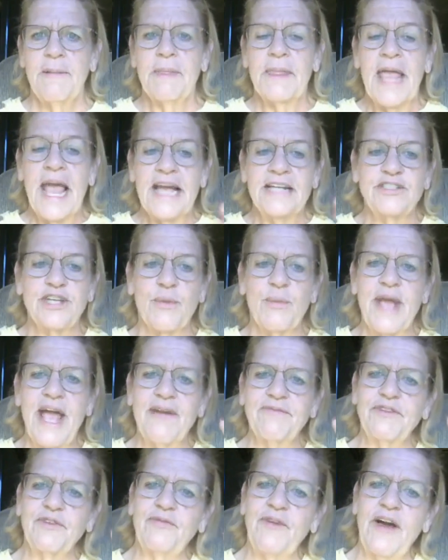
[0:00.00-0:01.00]
And so we
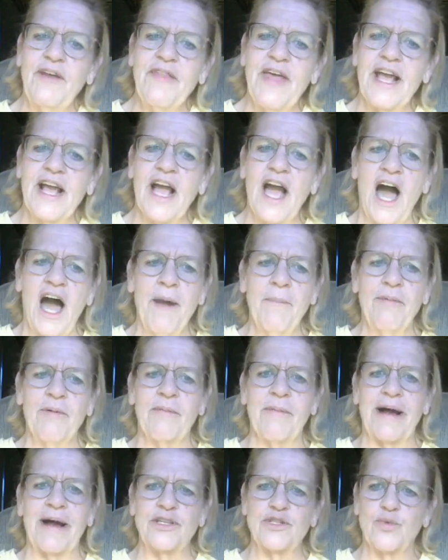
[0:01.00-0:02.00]
have to find that
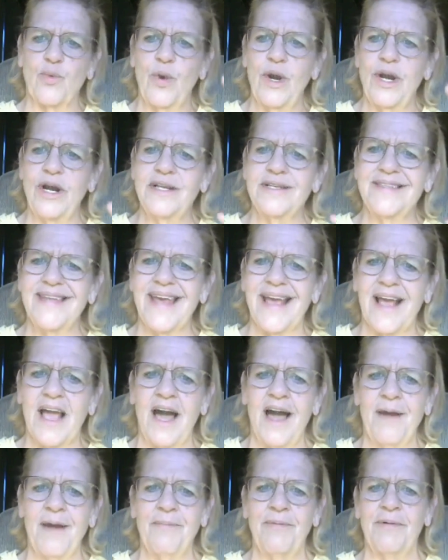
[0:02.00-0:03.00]
compromise. Where does that
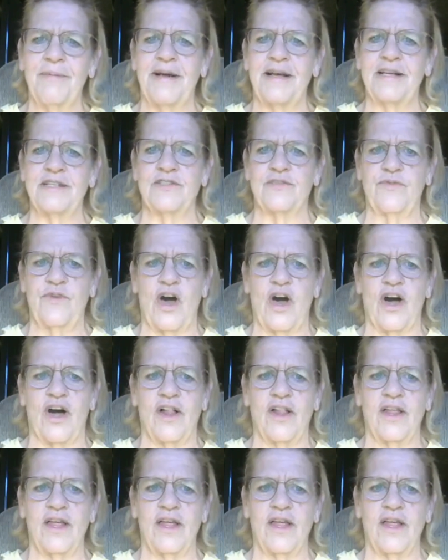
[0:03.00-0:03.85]
compromise fall?